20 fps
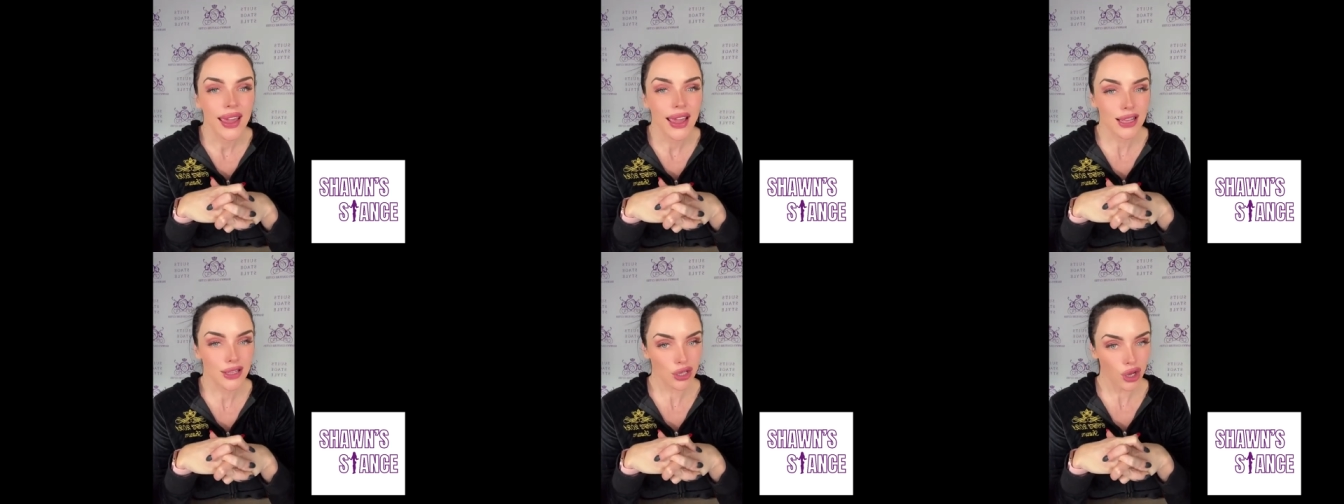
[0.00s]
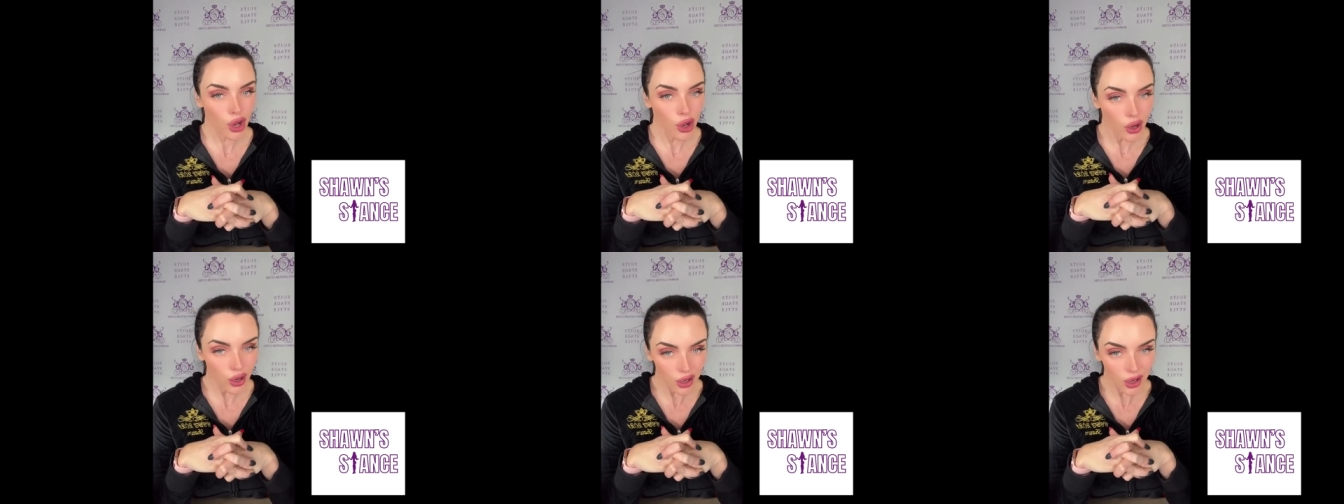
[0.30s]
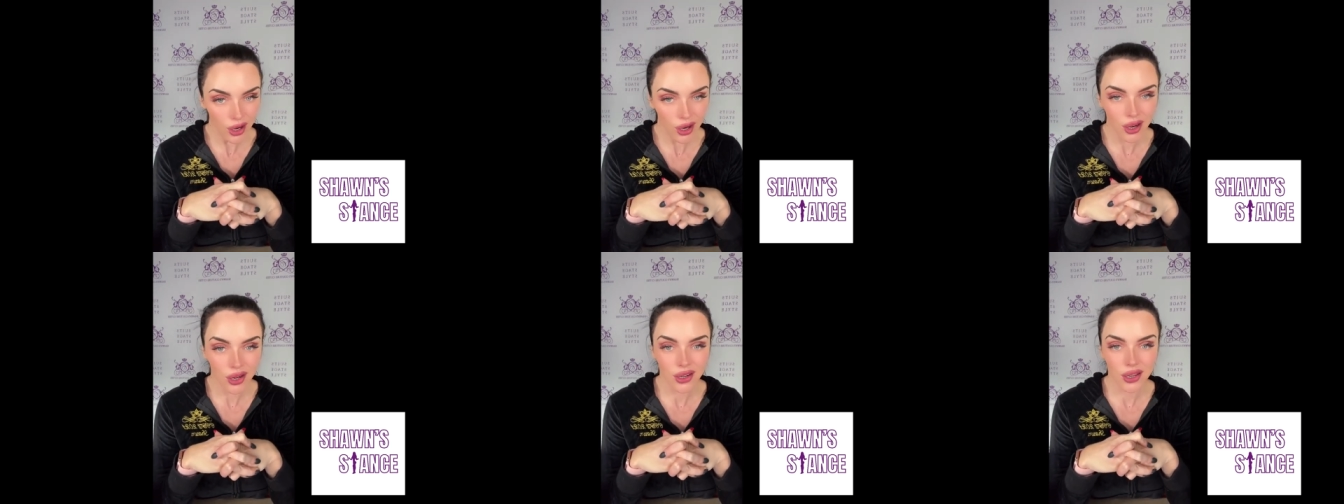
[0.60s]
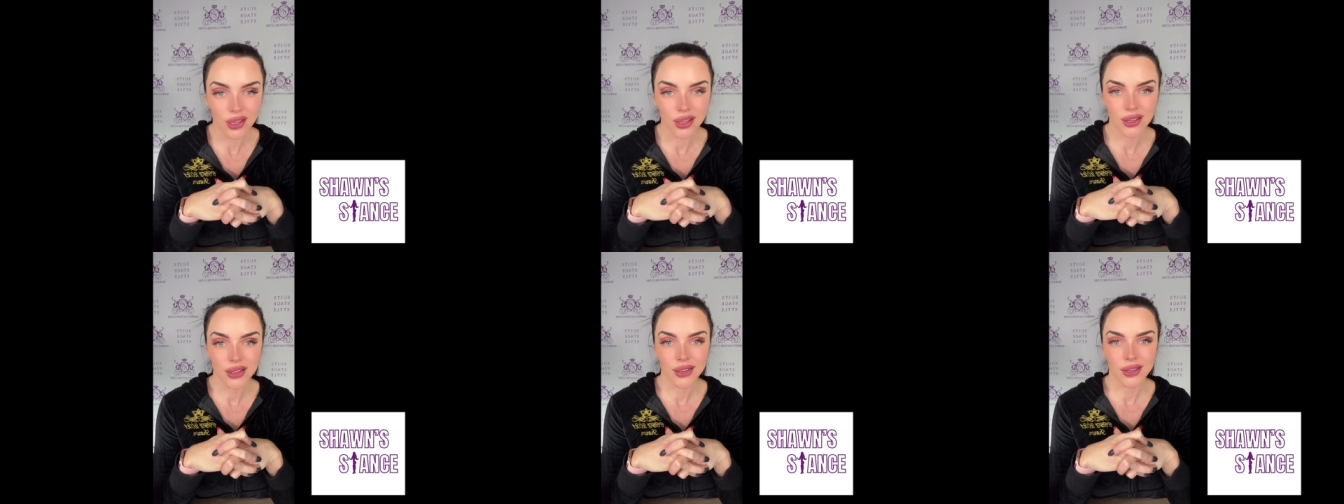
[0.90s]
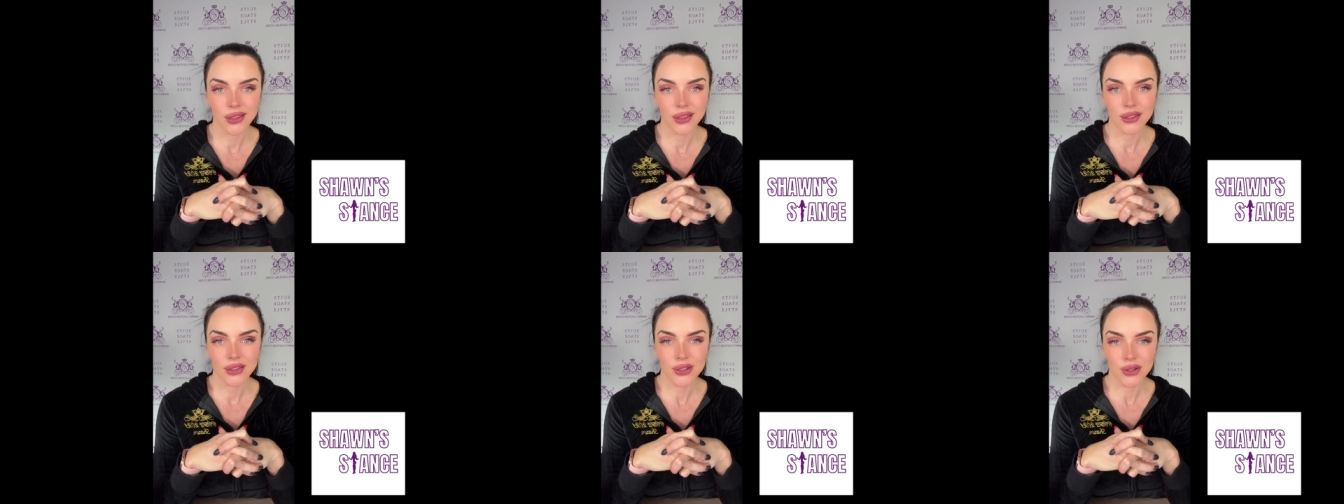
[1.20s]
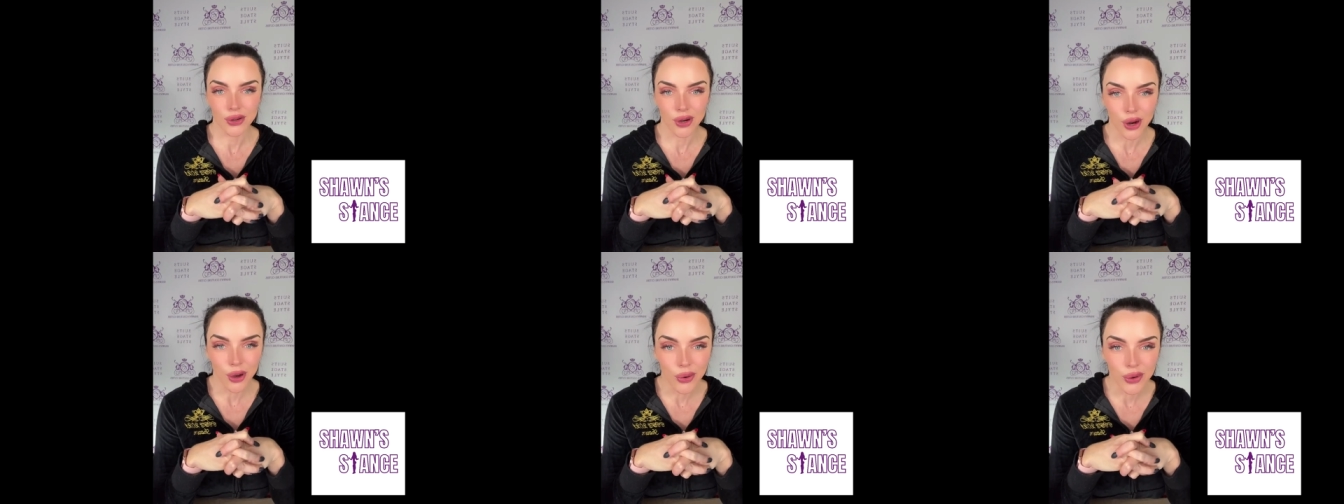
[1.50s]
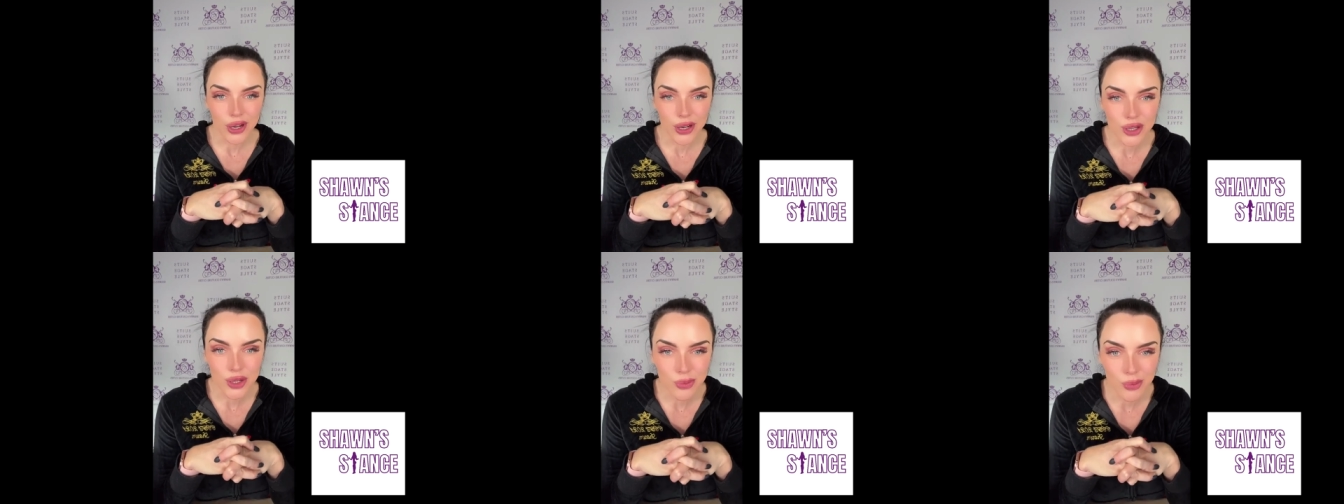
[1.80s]
It's hard to
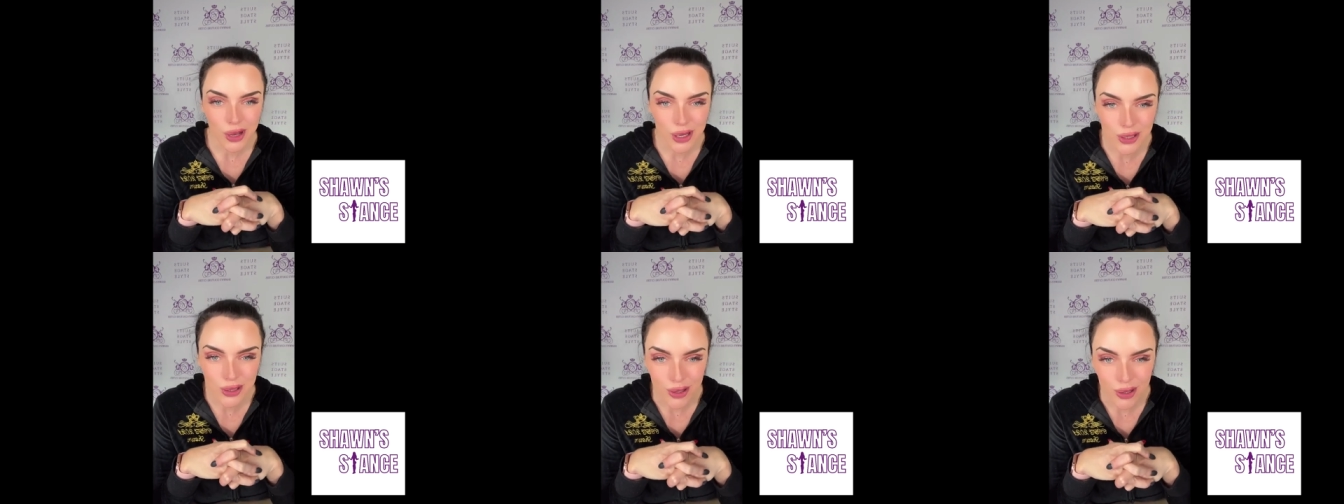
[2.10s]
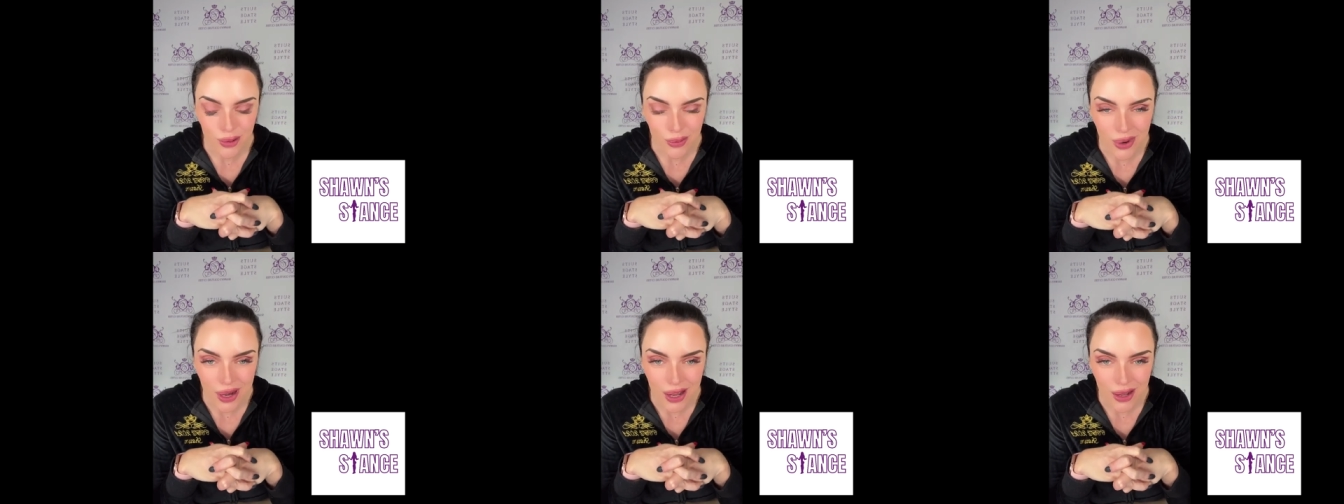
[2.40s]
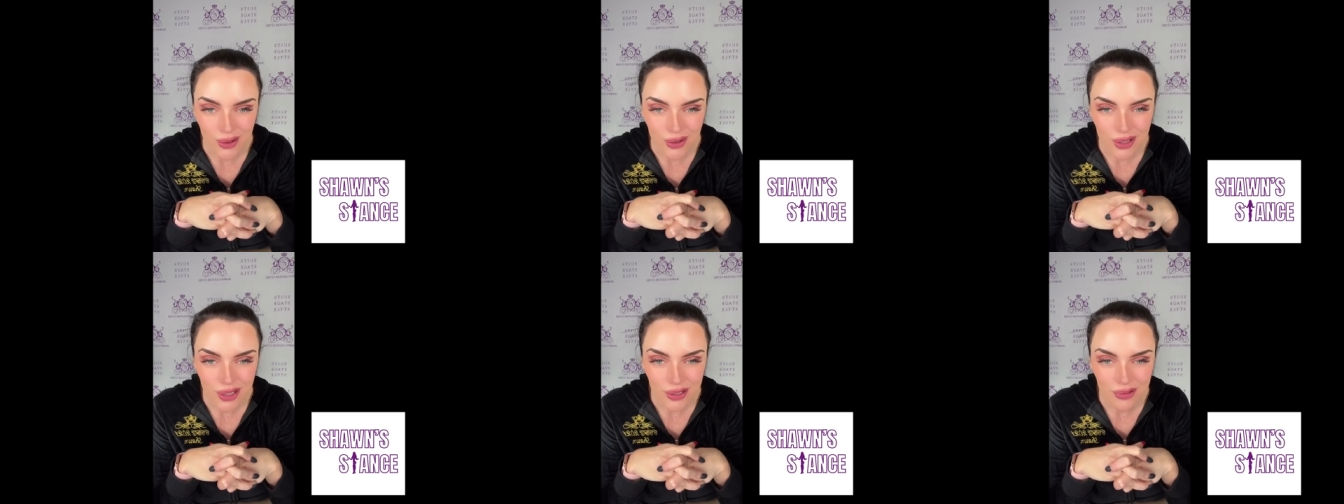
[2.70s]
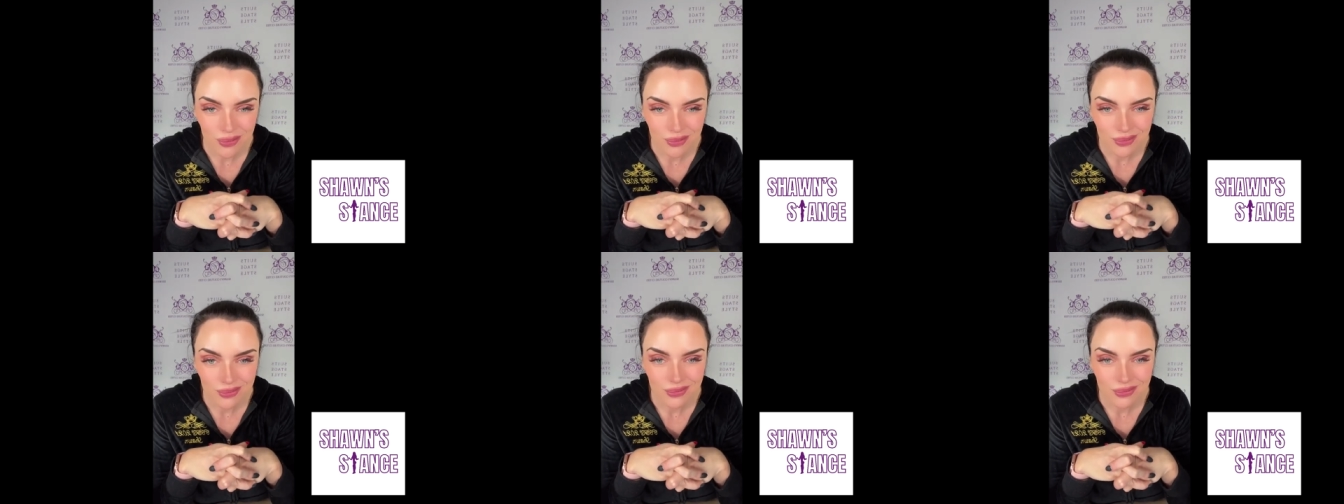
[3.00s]
grow an inch of muscle around.